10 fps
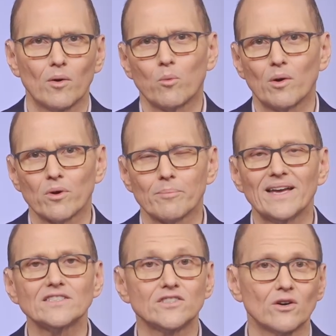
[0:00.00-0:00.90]
What we're
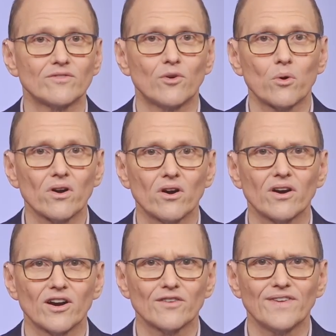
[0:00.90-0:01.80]
best known for
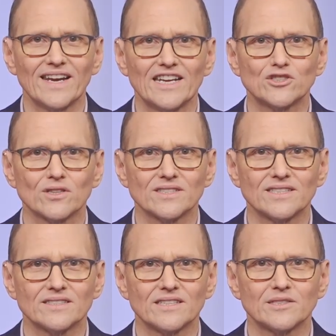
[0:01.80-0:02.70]
are our financial
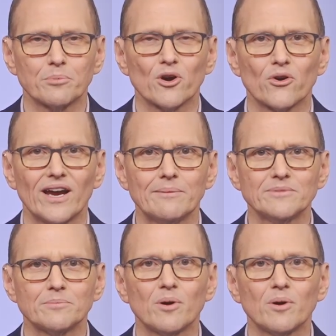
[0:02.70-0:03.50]
assistance programs,